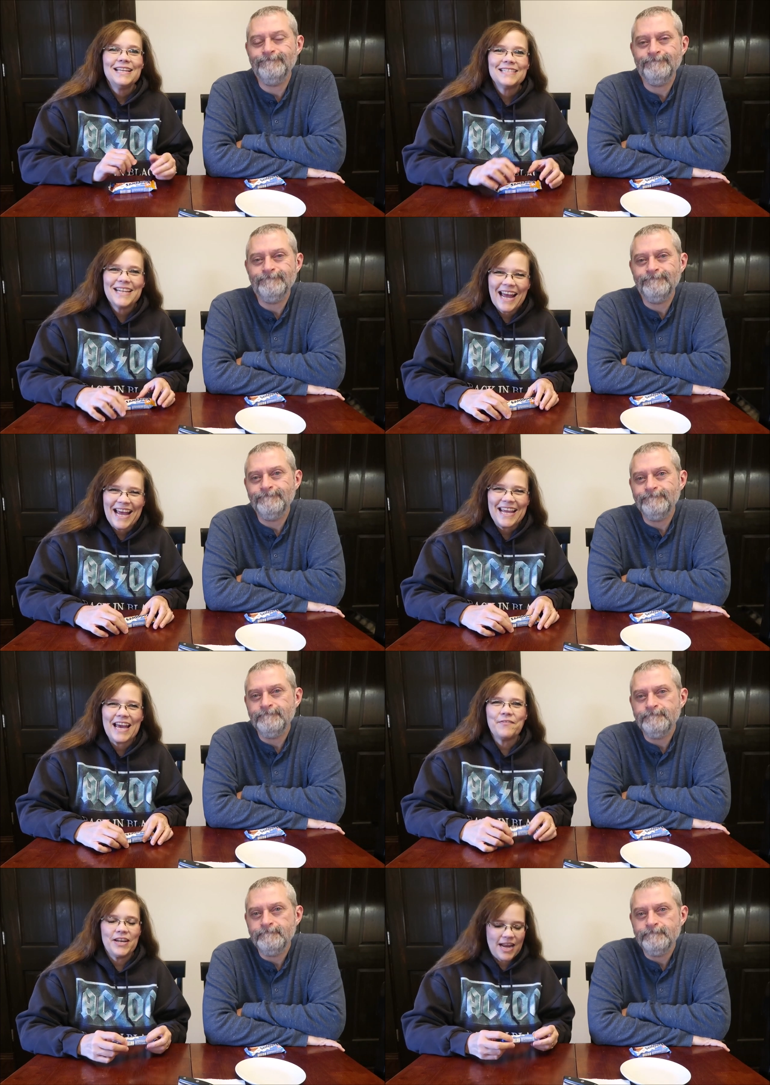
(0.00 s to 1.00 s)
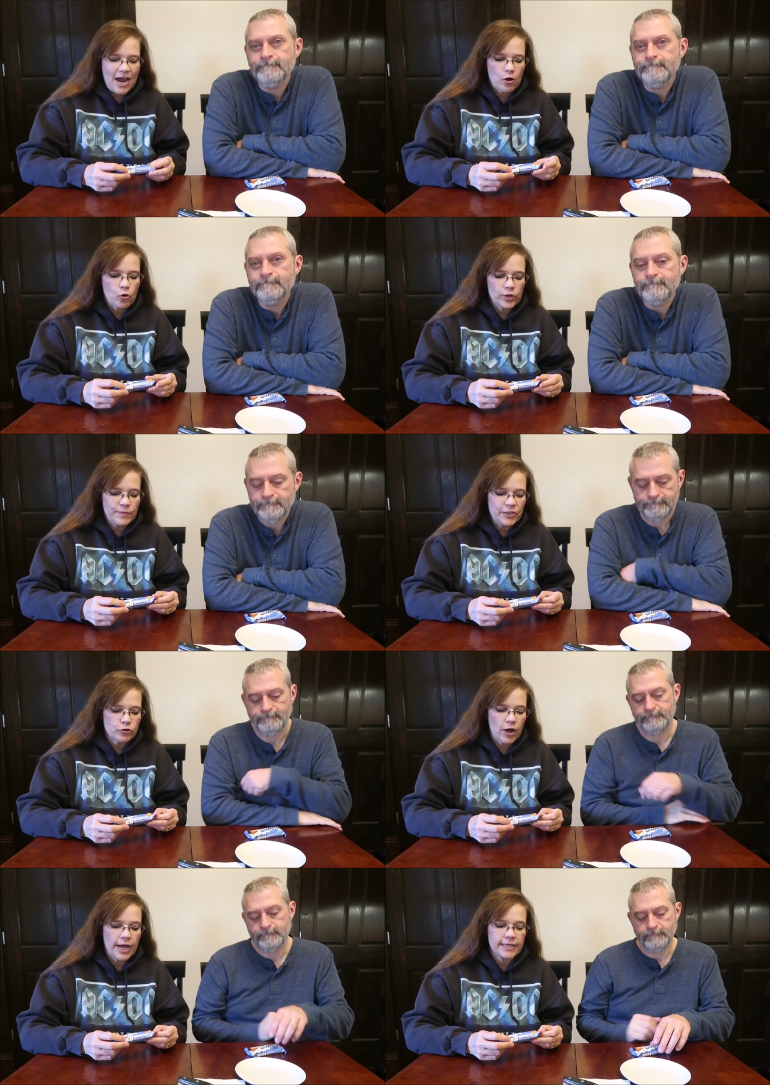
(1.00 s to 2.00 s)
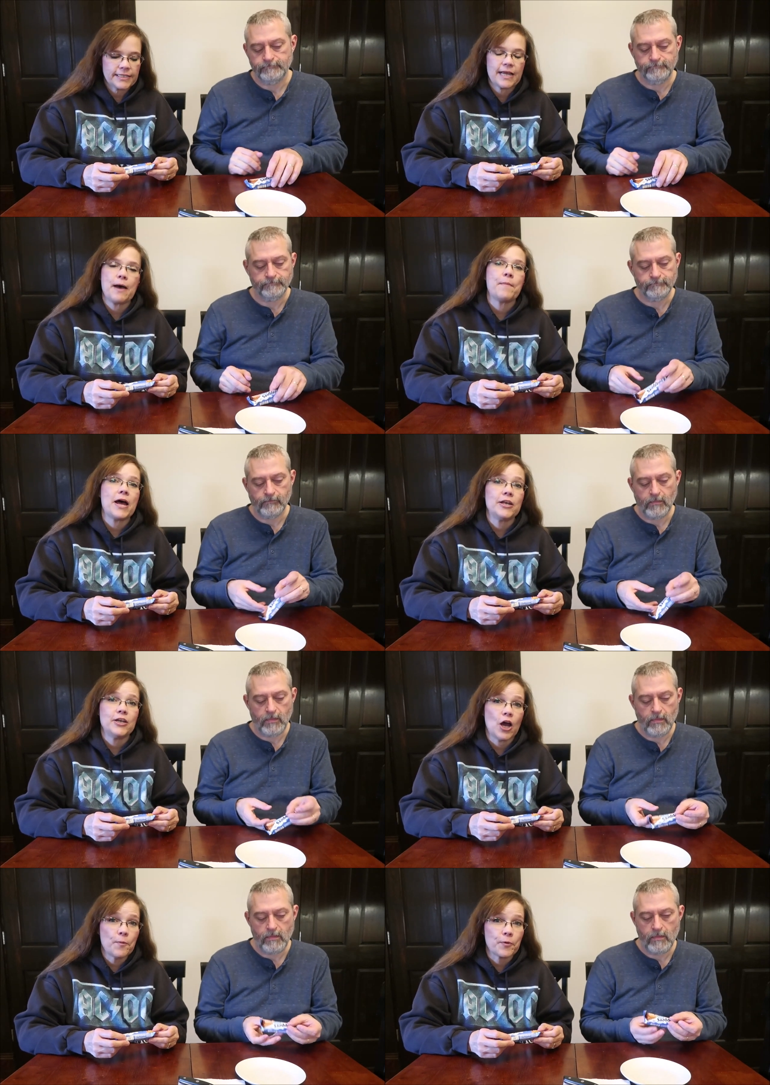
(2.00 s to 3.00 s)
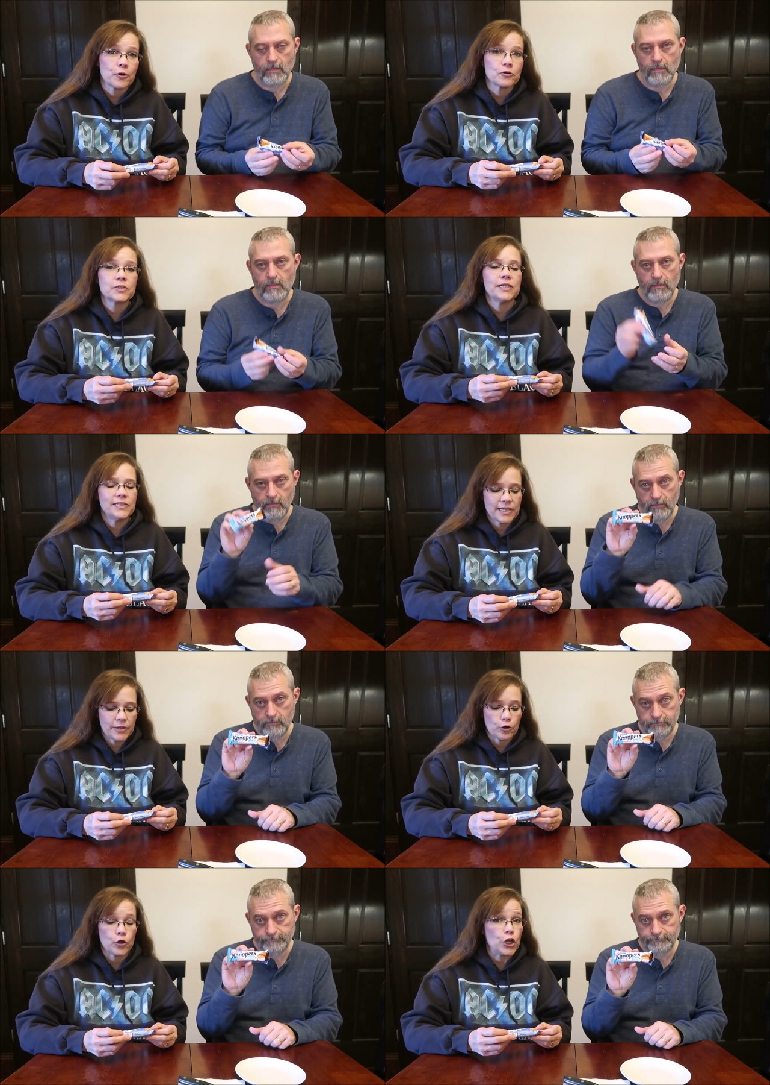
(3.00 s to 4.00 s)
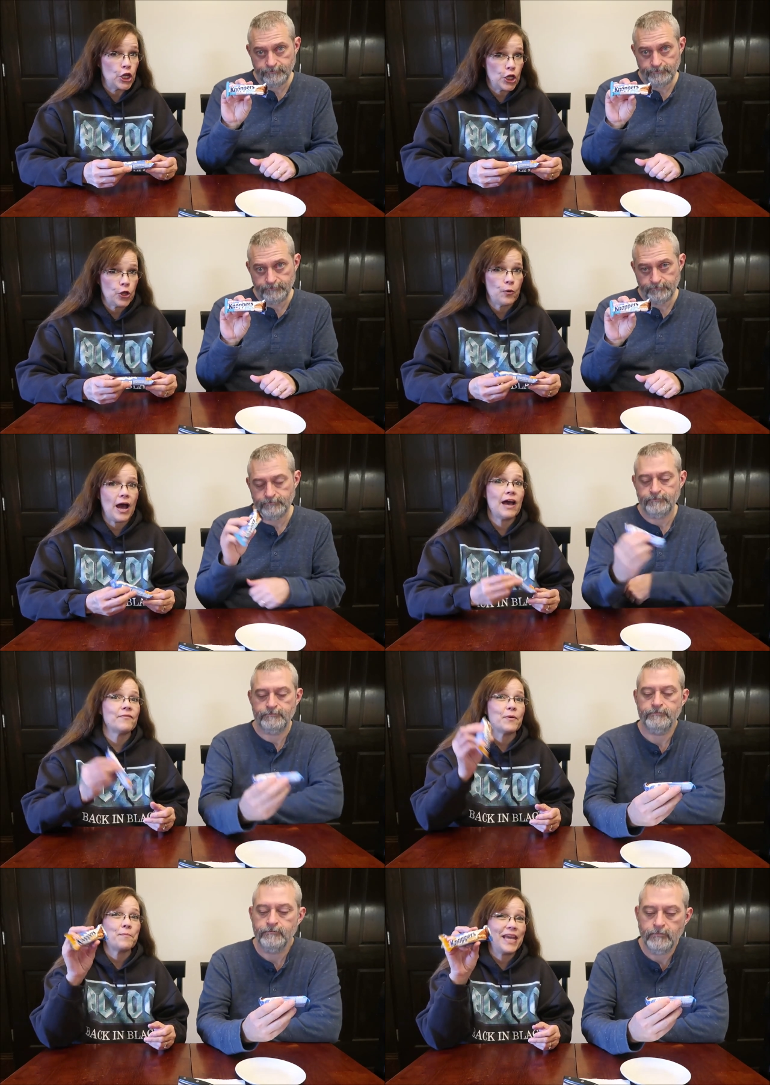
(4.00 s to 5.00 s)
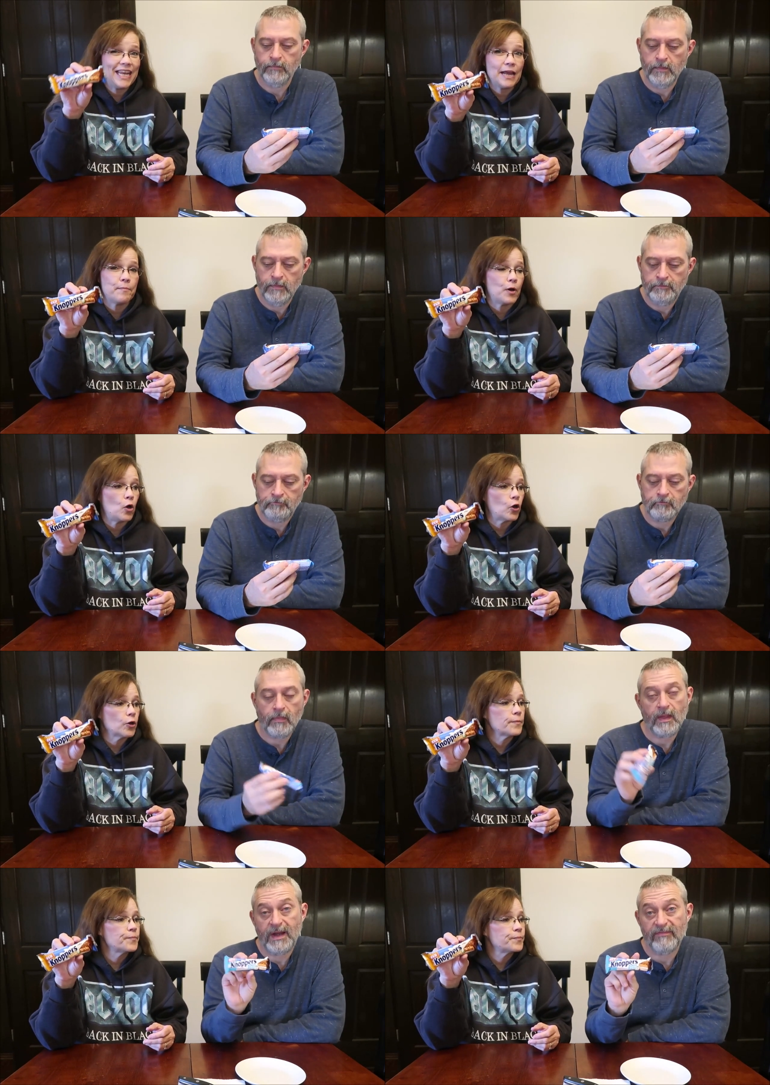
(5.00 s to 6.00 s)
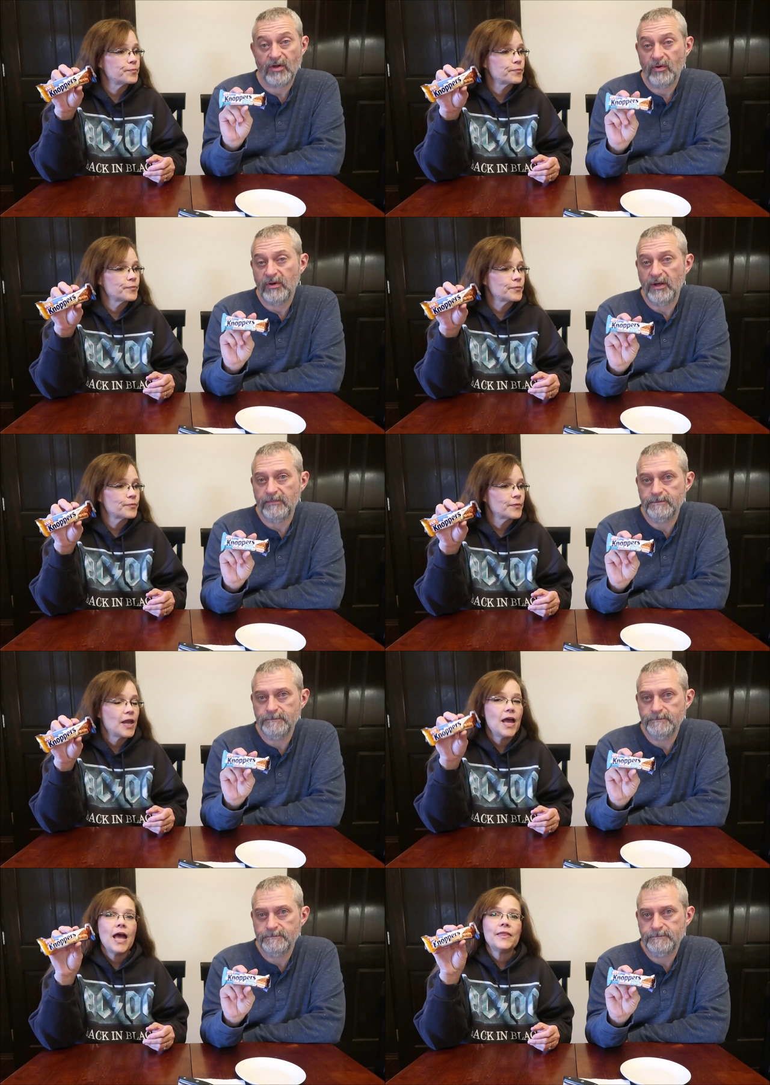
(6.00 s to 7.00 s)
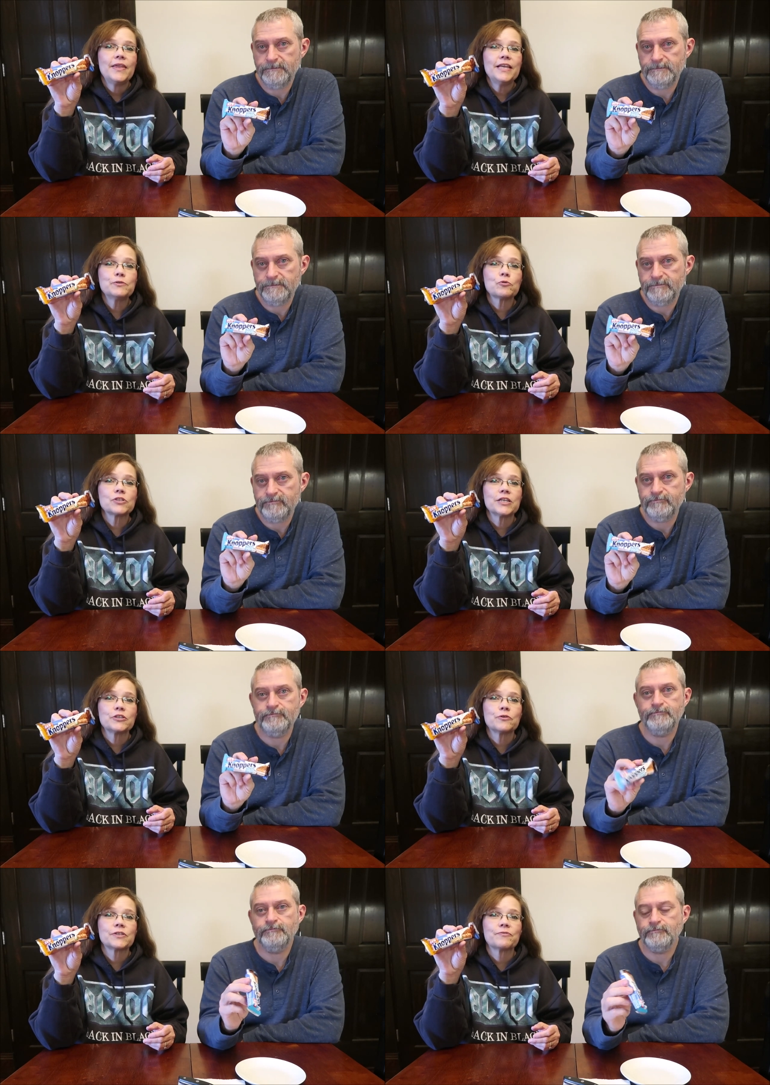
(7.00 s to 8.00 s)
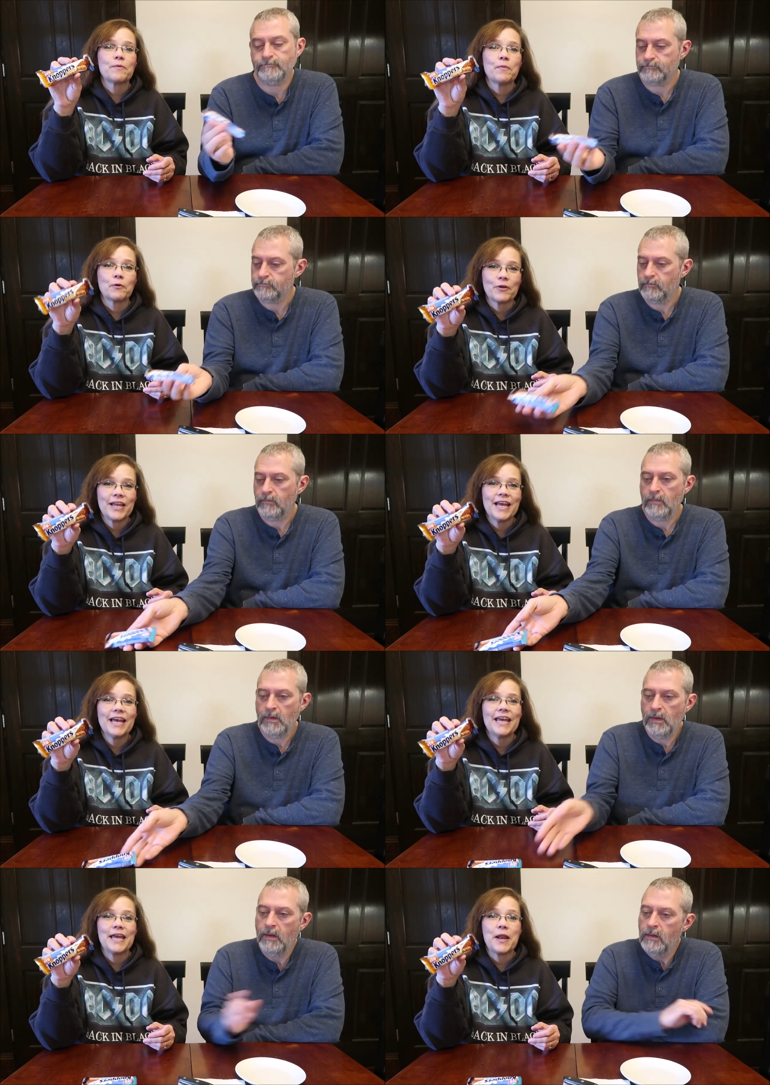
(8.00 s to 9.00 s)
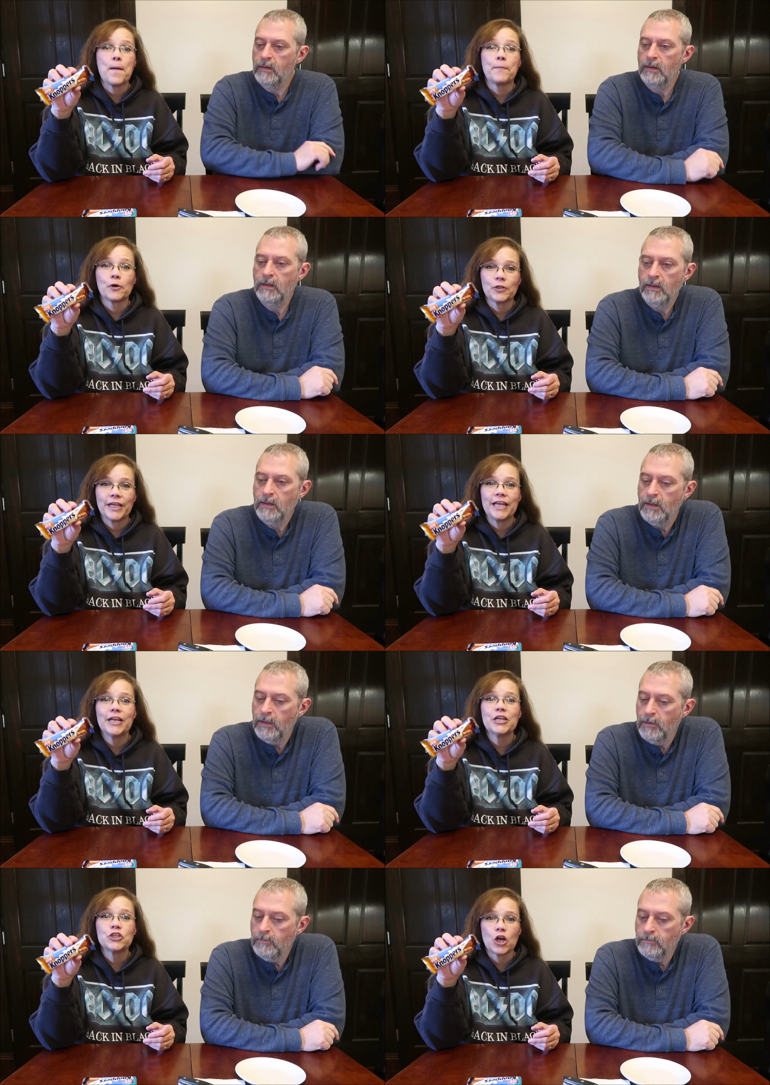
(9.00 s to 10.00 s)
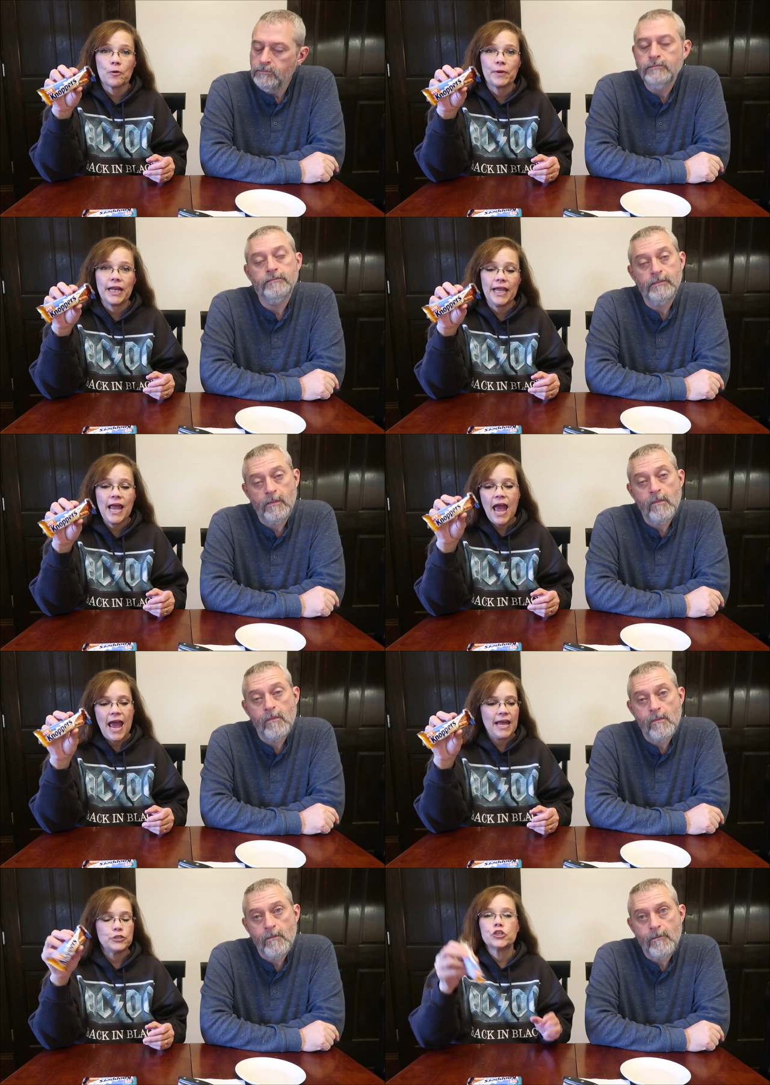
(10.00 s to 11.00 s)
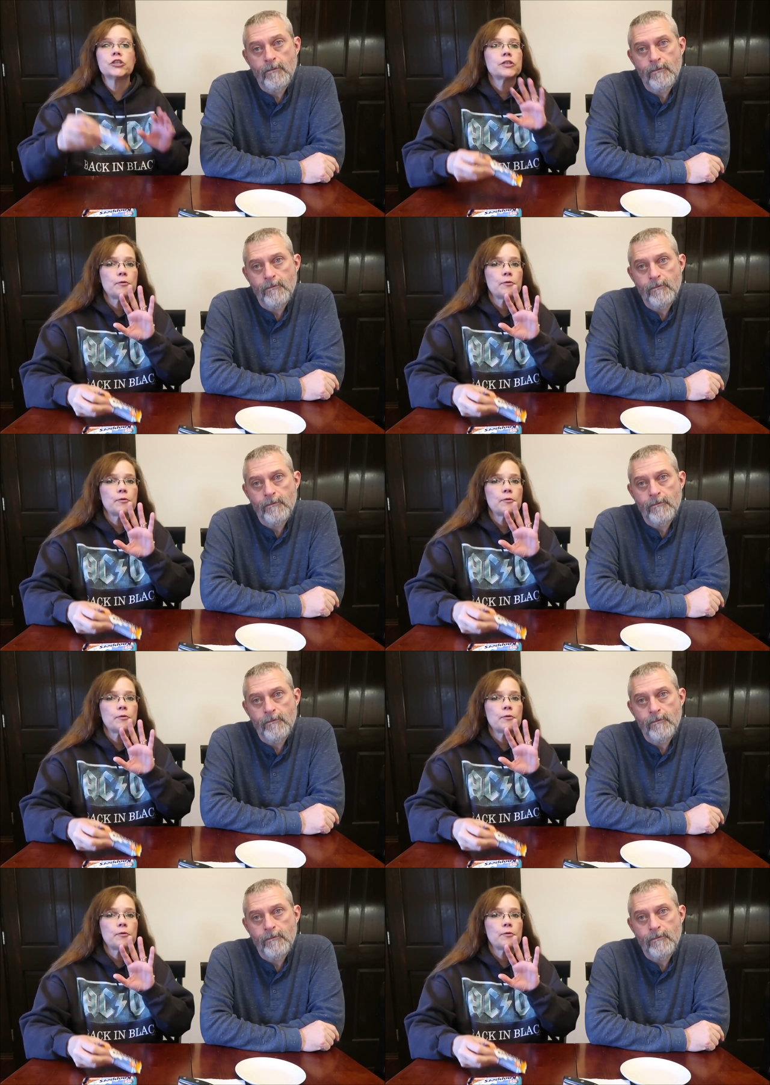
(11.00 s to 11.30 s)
Speaker 1: Today, Kevin and I are going to be trying some Knoppers. These say they're new. I have the peanut
Speaker 2: bar. I have the coconut.
Speaker 1: These were sent to us from Maria in Berlin, Germany. And just